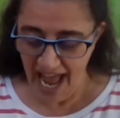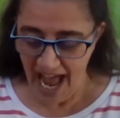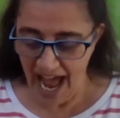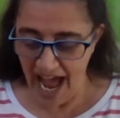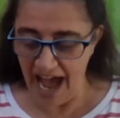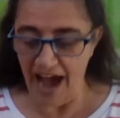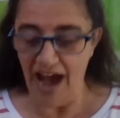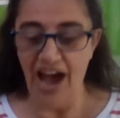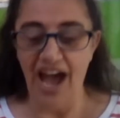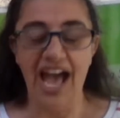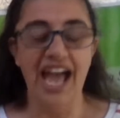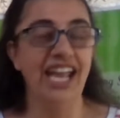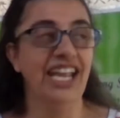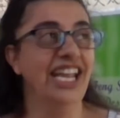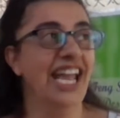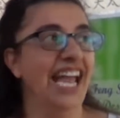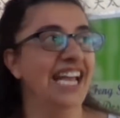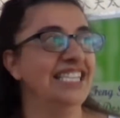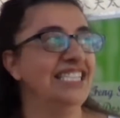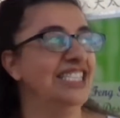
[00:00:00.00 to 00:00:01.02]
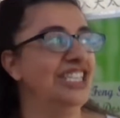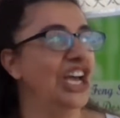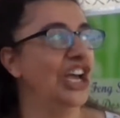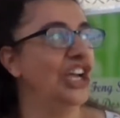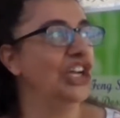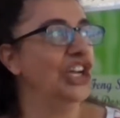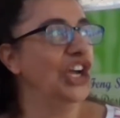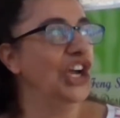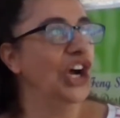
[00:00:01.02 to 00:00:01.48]
Oh, okay.
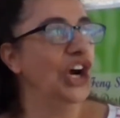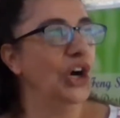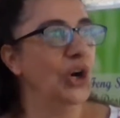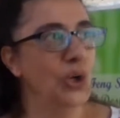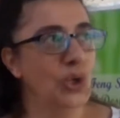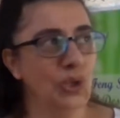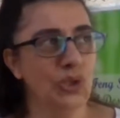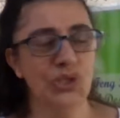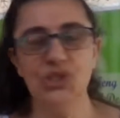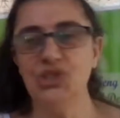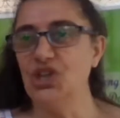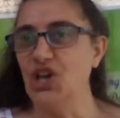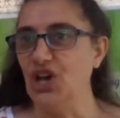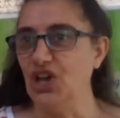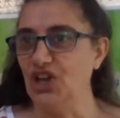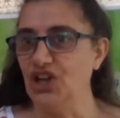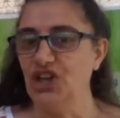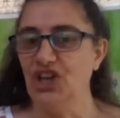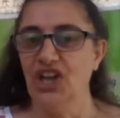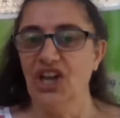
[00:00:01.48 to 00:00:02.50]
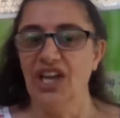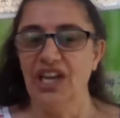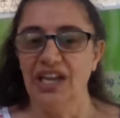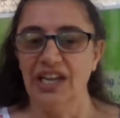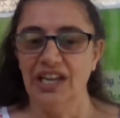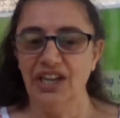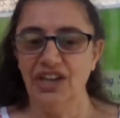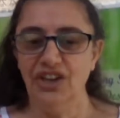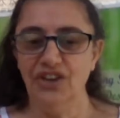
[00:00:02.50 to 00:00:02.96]
So also,
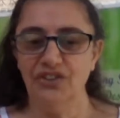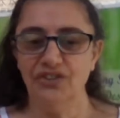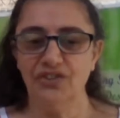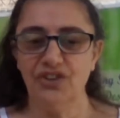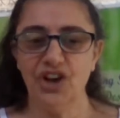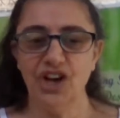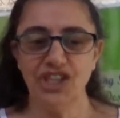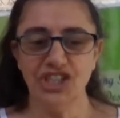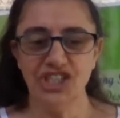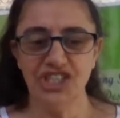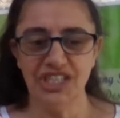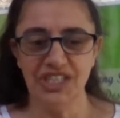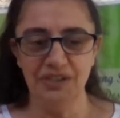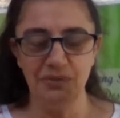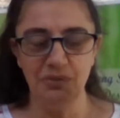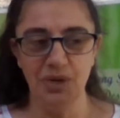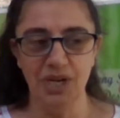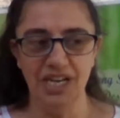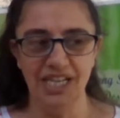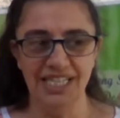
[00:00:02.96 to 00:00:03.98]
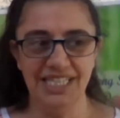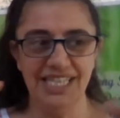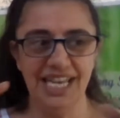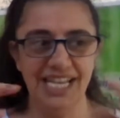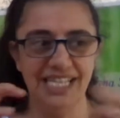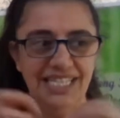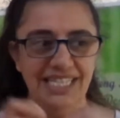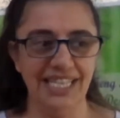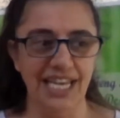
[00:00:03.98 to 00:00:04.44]
you've got to, when I
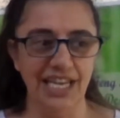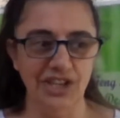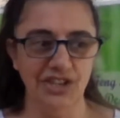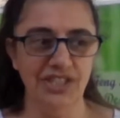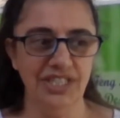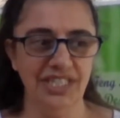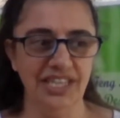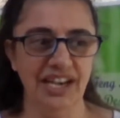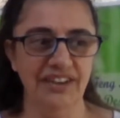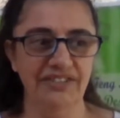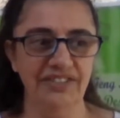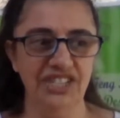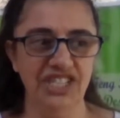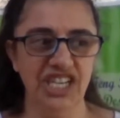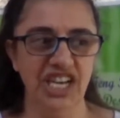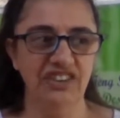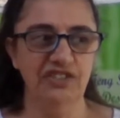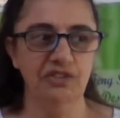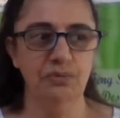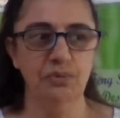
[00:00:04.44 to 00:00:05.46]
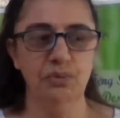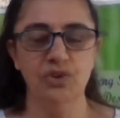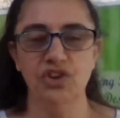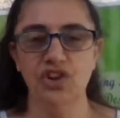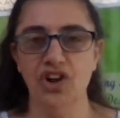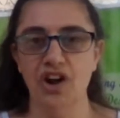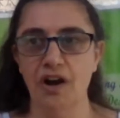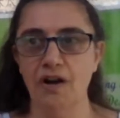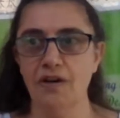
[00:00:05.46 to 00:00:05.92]
say set yourself achievable
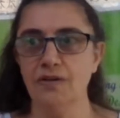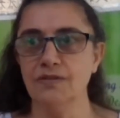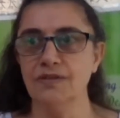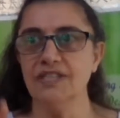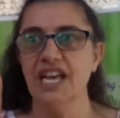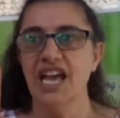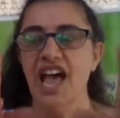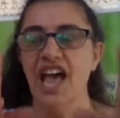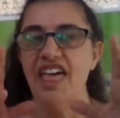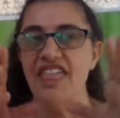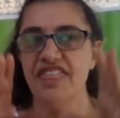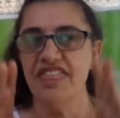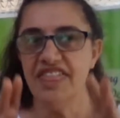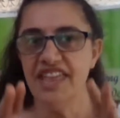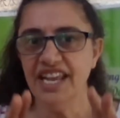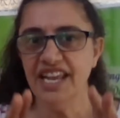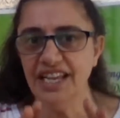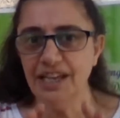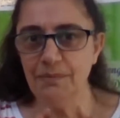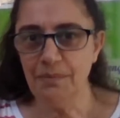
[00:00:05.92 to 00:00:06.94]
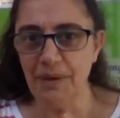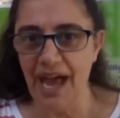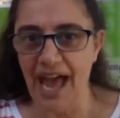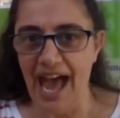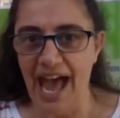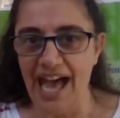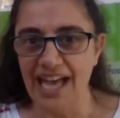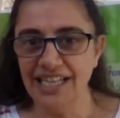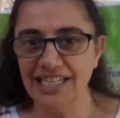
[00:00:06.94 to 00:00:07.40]
goals, think
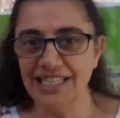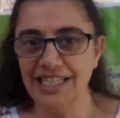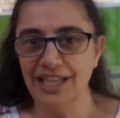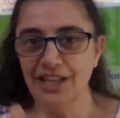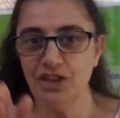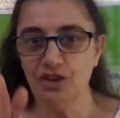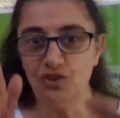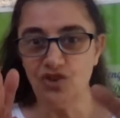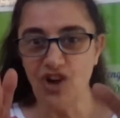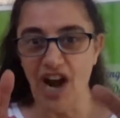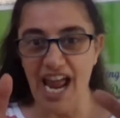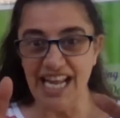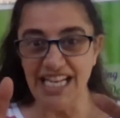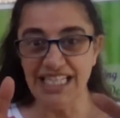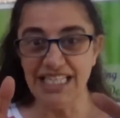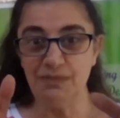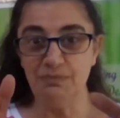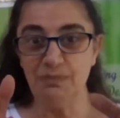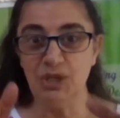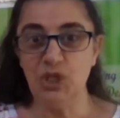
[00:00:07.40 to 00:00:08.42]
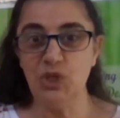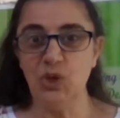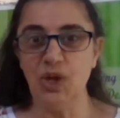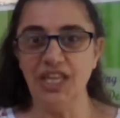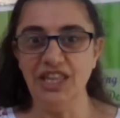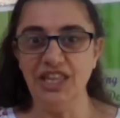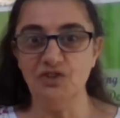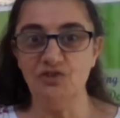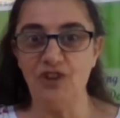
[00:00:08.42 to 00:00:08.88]
about the race
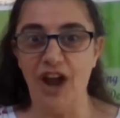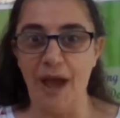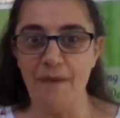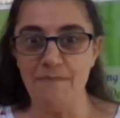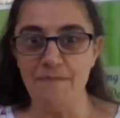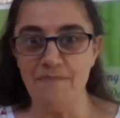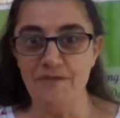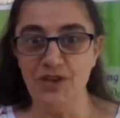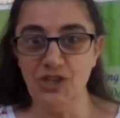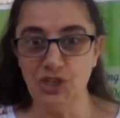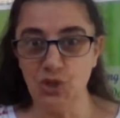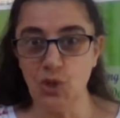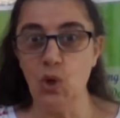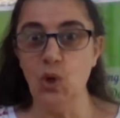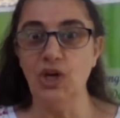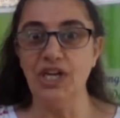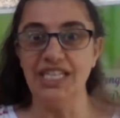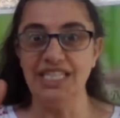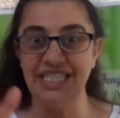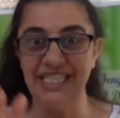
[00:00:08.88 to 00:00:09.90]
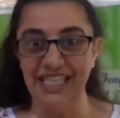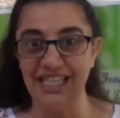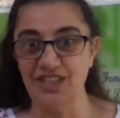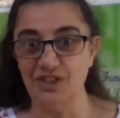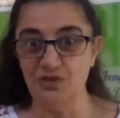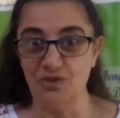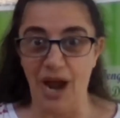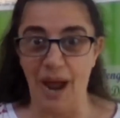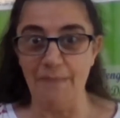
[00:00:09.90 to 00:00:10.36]
between the tortoise
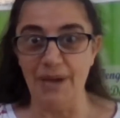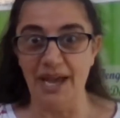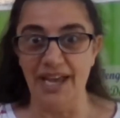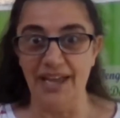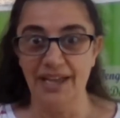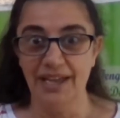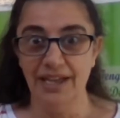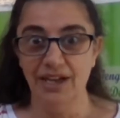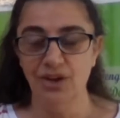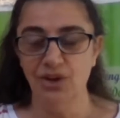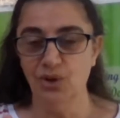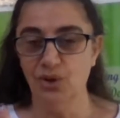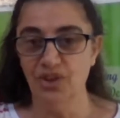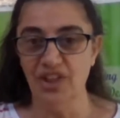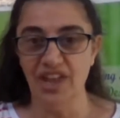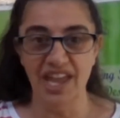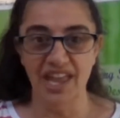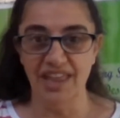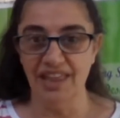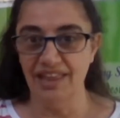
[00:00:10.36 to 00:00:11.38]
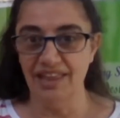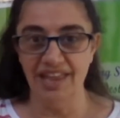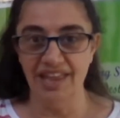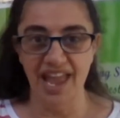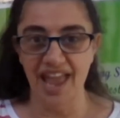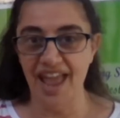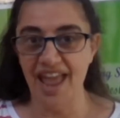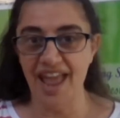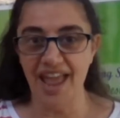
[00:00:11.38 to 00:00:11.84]
and the rabbit, or the
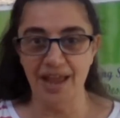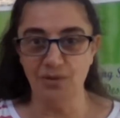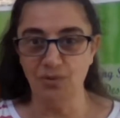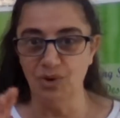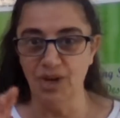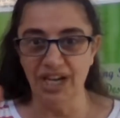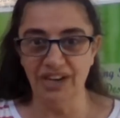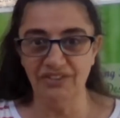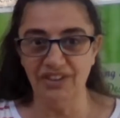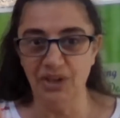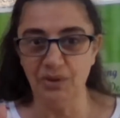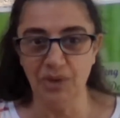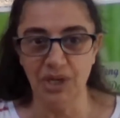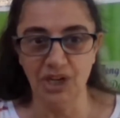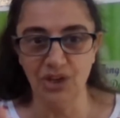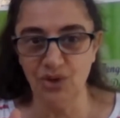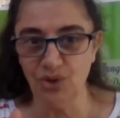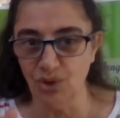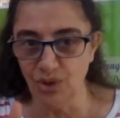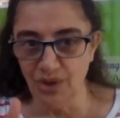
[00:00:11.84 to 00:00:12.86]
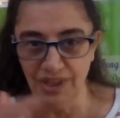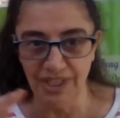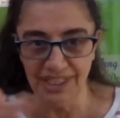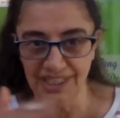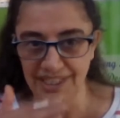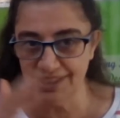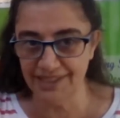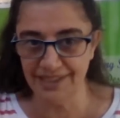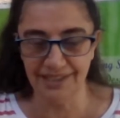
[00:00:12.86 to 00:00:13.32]
hare, whatever you want to call
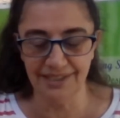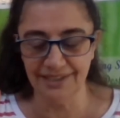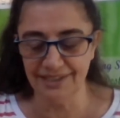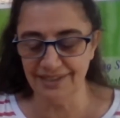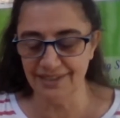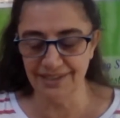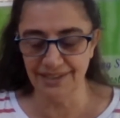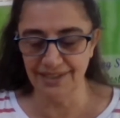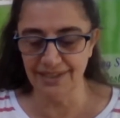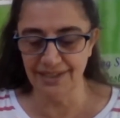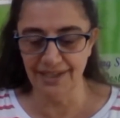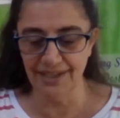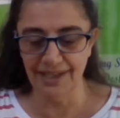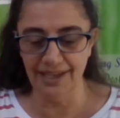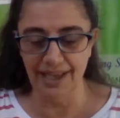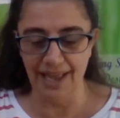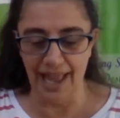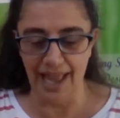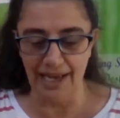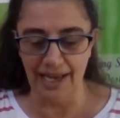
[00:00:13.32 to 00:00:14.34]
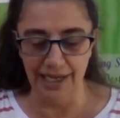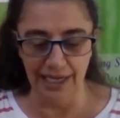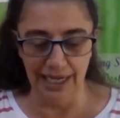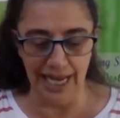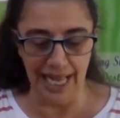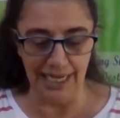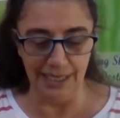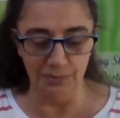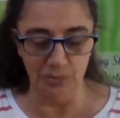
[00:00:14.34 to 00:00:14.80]
this
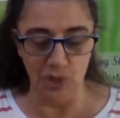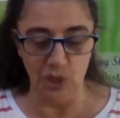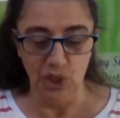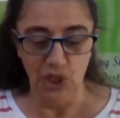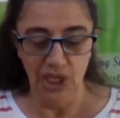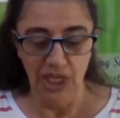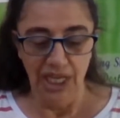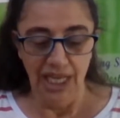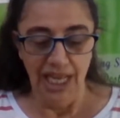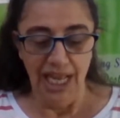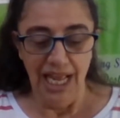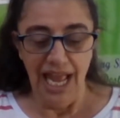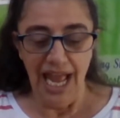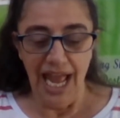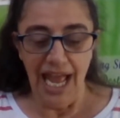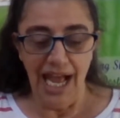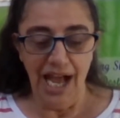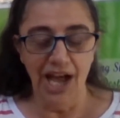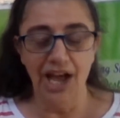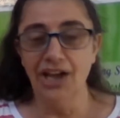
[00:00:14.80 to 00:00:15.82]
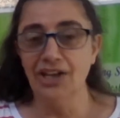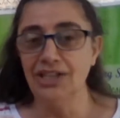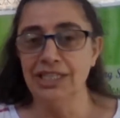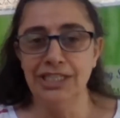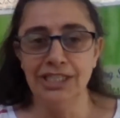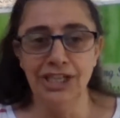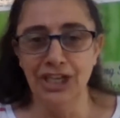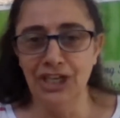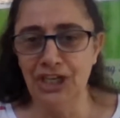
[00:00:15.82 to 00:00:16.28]
little animal. Oh,
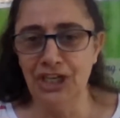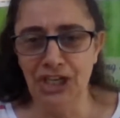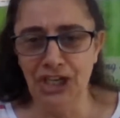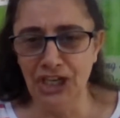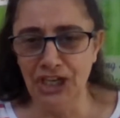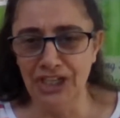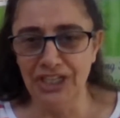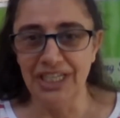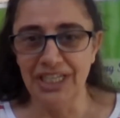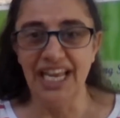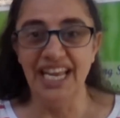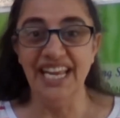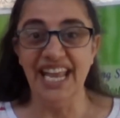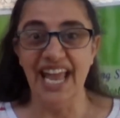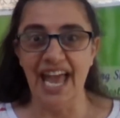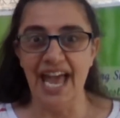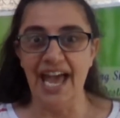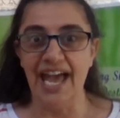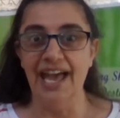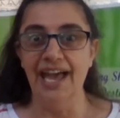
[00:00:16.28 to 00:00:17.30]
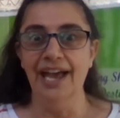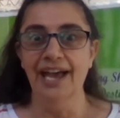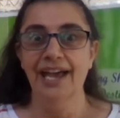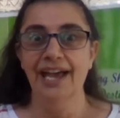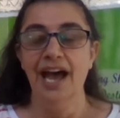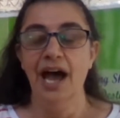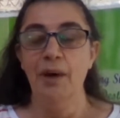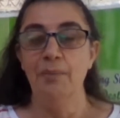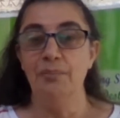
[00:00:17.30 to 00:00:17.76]
so cute. Yeah.
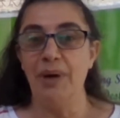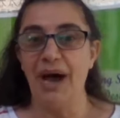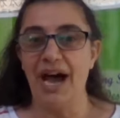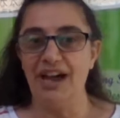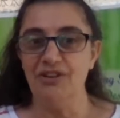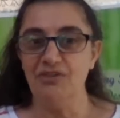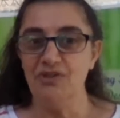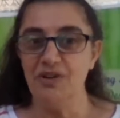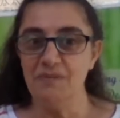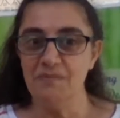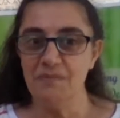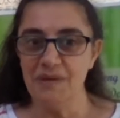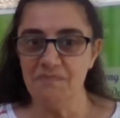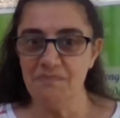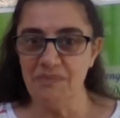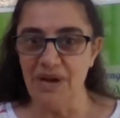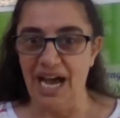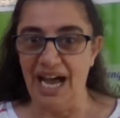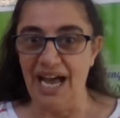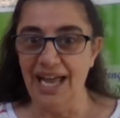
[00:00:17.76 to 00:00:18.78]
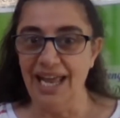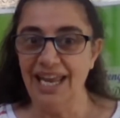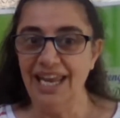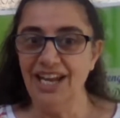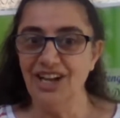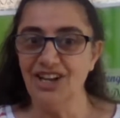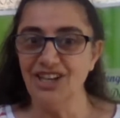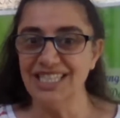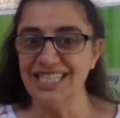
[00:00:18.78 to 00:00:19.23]
But remember,
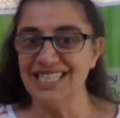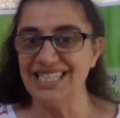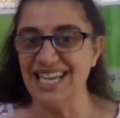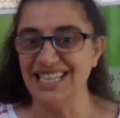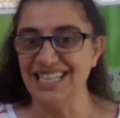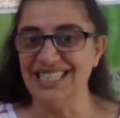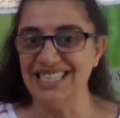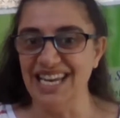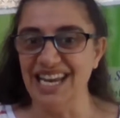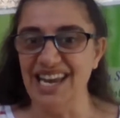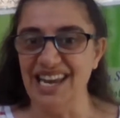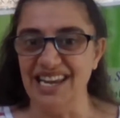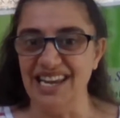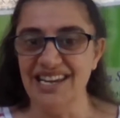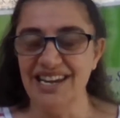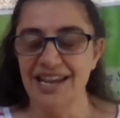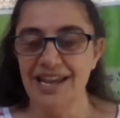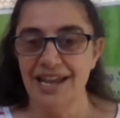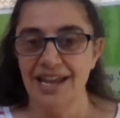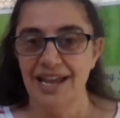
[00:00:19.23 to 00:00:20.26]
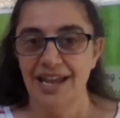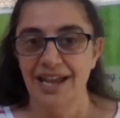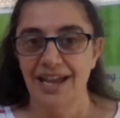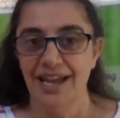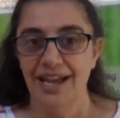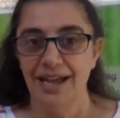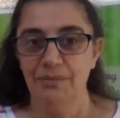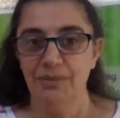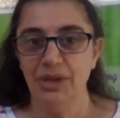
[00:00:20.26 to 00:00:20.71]
he got sucked in
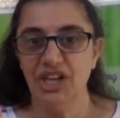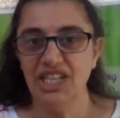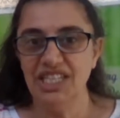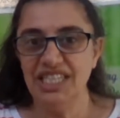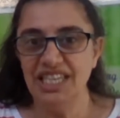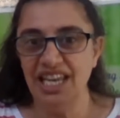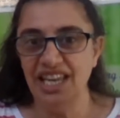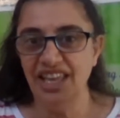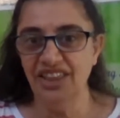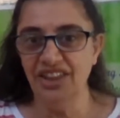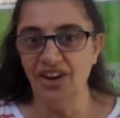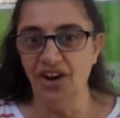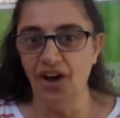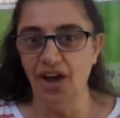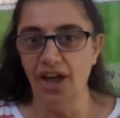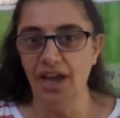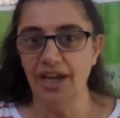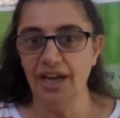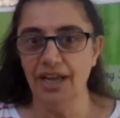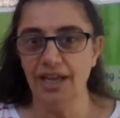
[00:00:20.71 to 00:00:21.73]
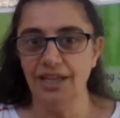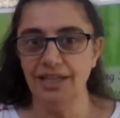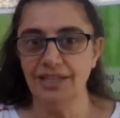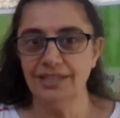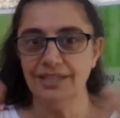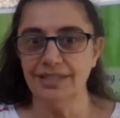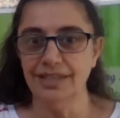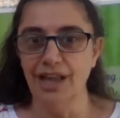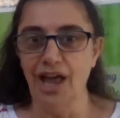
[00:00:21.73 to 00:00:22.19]
because he thought
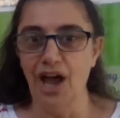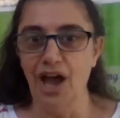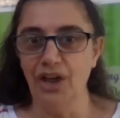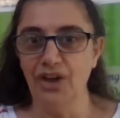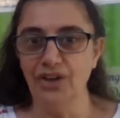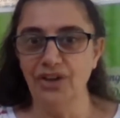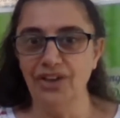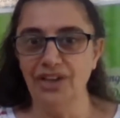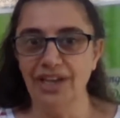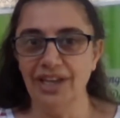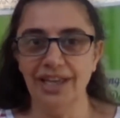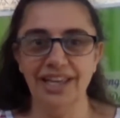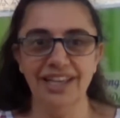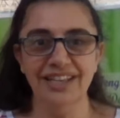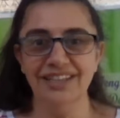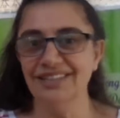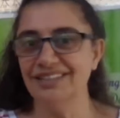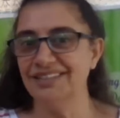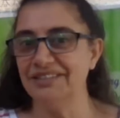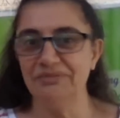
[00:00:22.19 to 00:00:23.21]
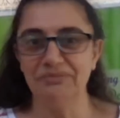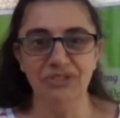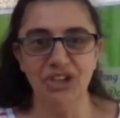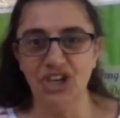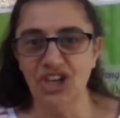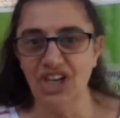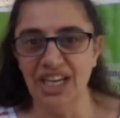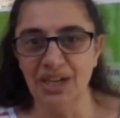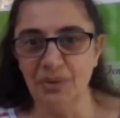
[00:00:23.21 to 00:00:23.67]
slow is
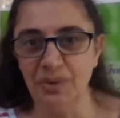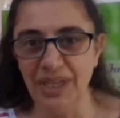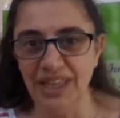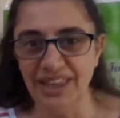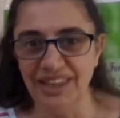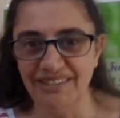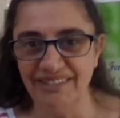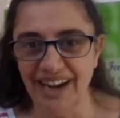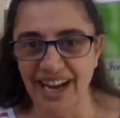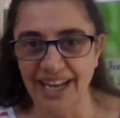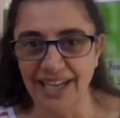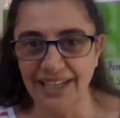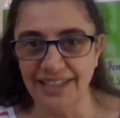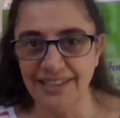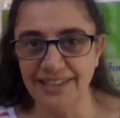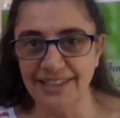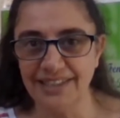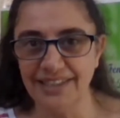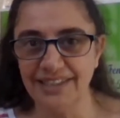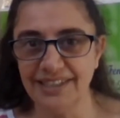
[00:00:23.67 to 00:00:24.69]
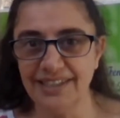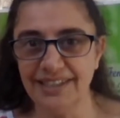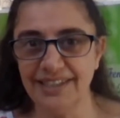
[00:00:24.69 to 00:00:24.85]
not going to win the race.